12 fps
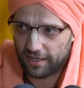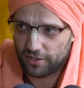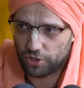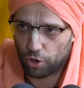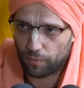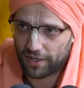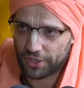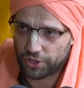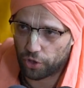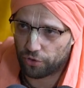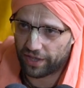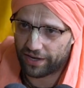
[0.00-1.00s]
So much
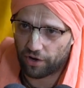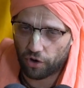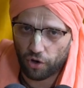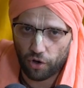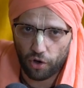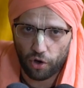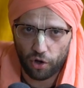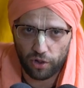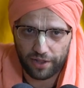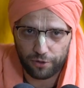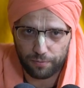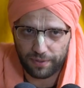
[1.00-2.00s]
so that
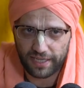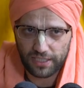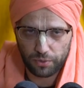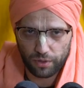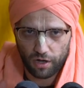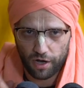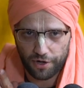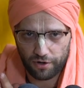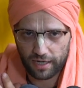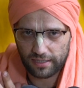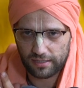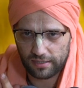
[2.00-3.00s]
all other beings will honor
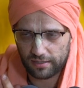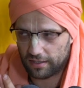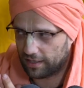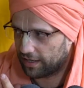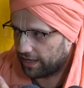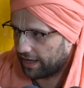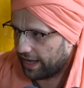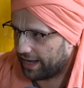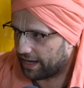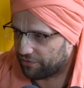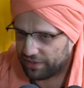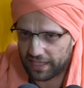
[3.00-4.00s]
us
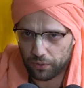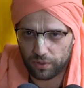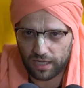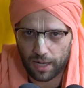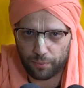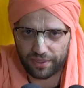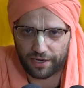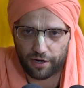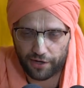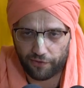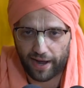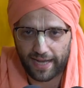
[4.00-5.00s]
and everything will come within
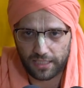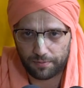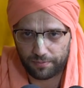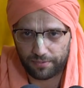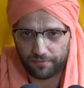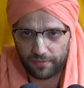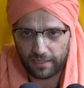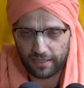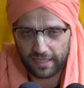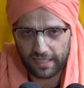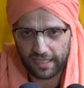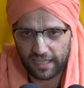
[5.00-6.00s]
our grasp.
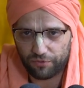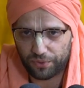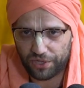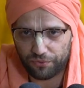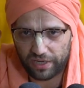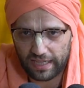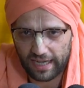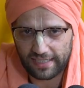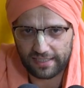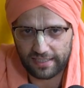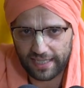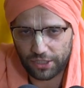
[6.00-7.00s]
If we
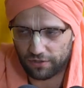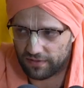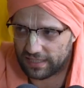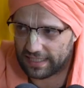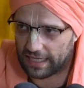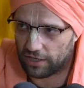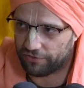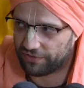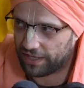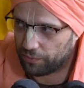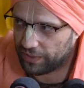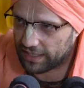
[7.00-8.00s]
realize the nature of the self,
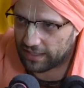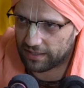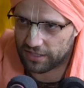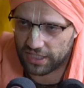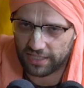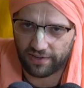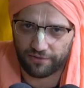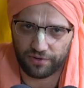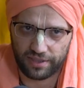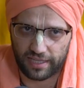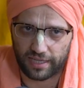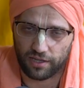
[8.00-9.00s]
then we can achieve
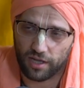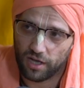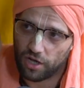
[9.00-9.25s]
everything.